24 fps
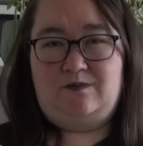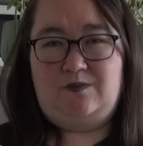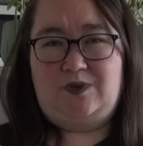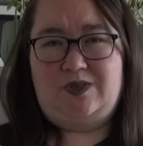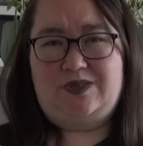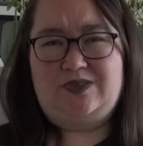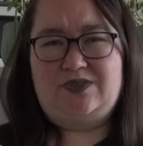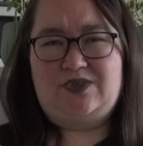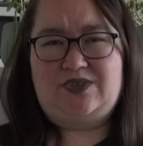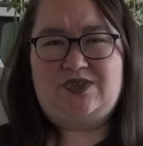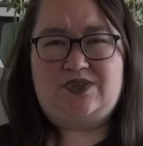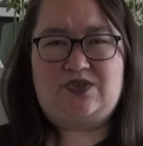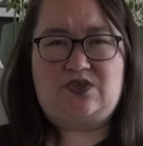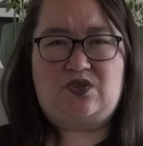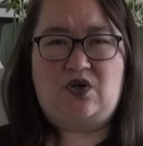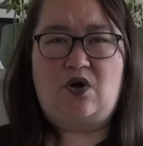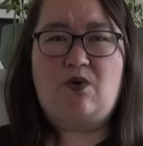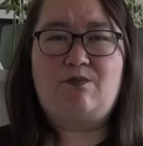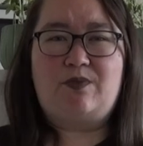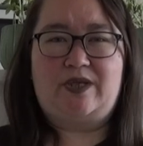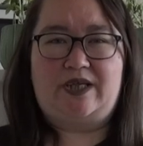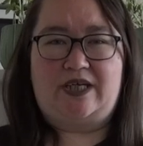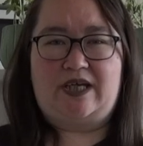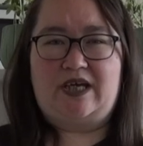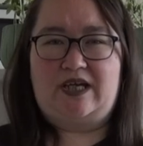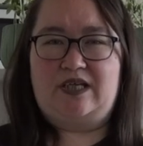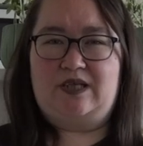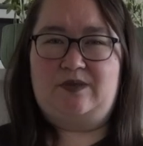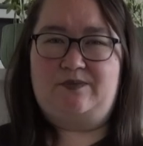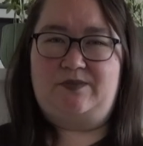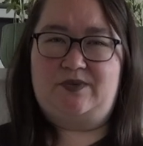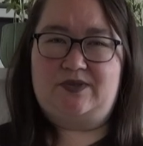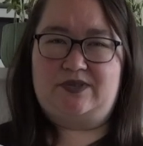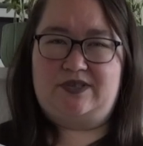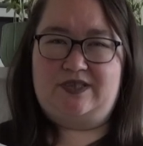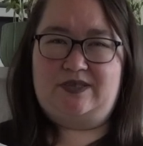well not
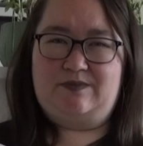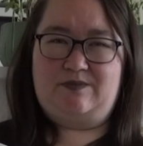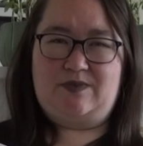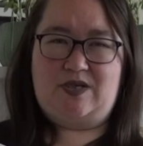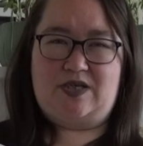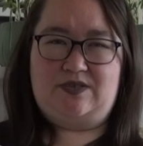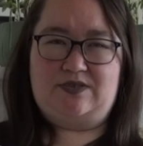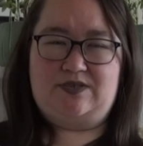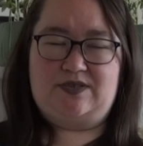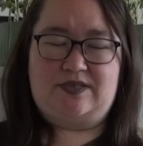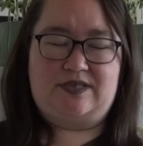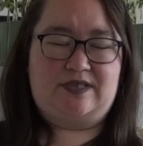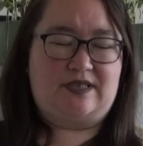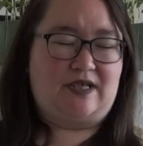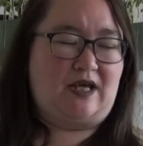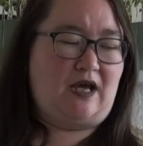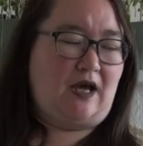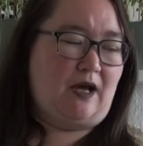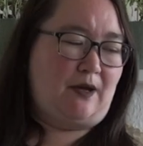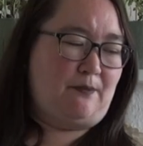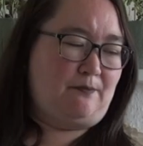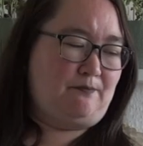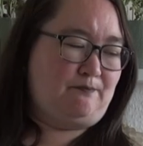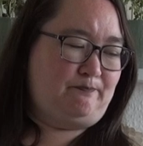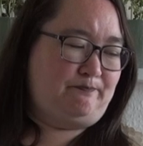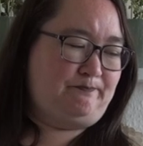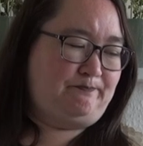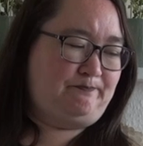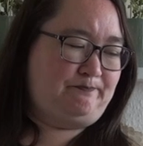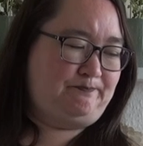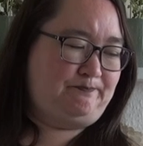complicated but the most um,